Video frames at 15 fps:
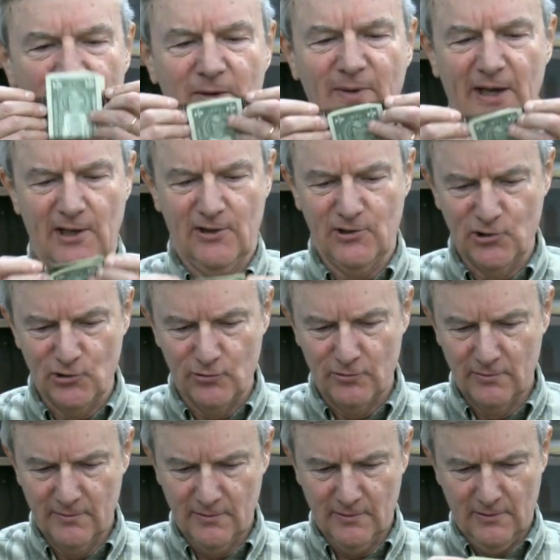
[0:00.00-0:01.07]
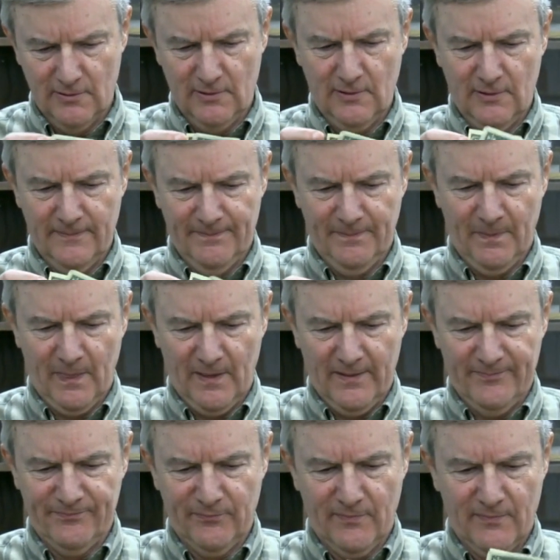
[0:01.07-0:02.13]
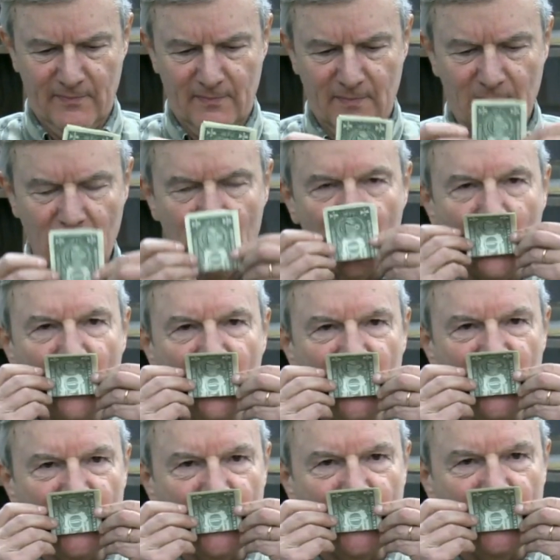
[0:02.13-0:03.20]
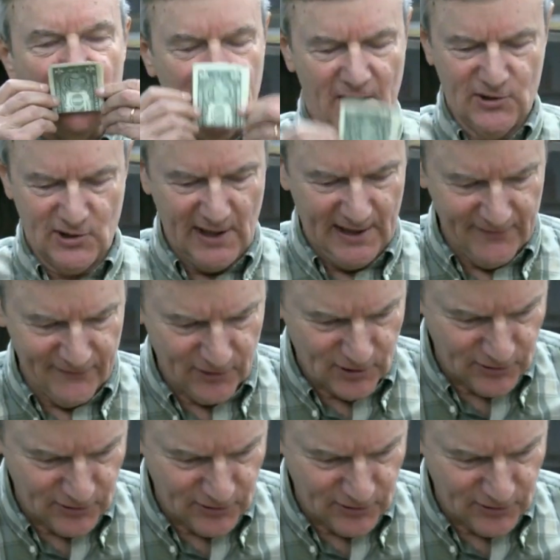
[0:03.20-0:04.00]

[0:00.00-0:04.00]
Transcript: do? you make a kazoo. That's great. That's like an acoustics experiment. it's kind of